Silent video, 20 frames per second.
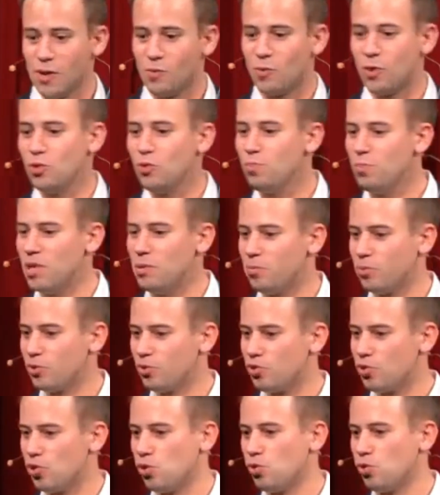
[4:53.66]
What do
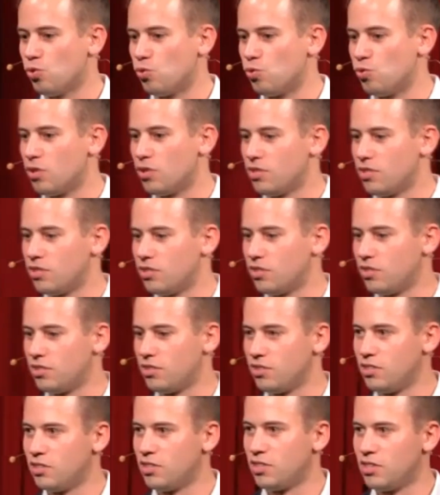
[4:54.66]
people do
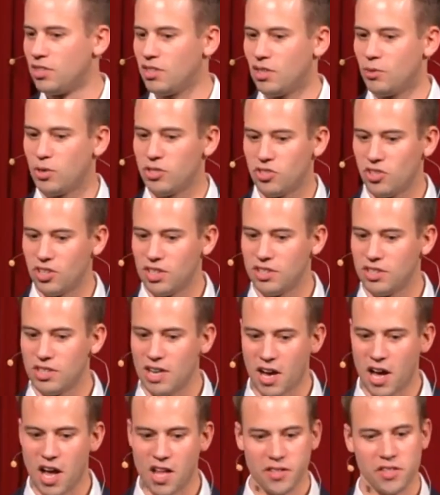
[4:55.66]
when they're in
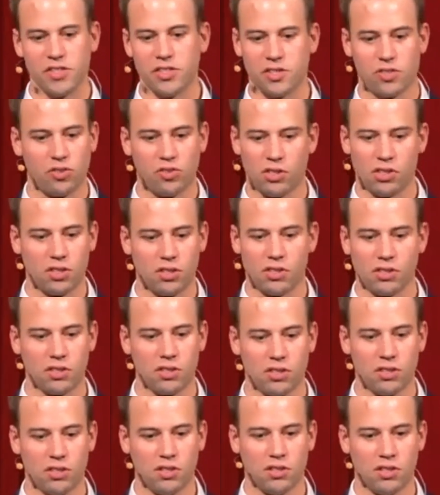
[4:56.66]

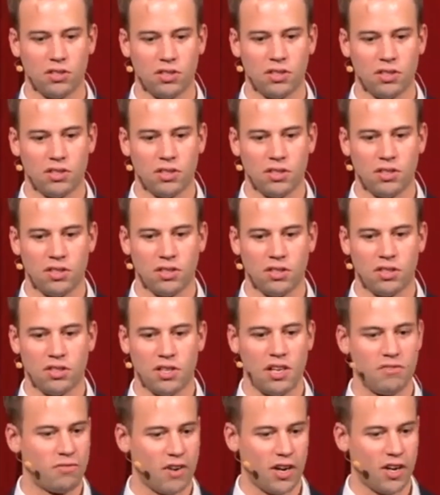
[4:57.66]
uncertain
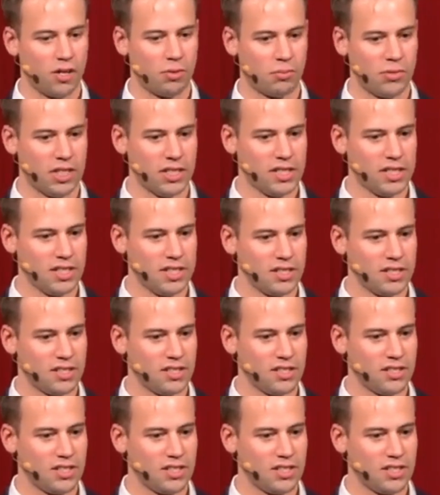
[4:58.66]
environments?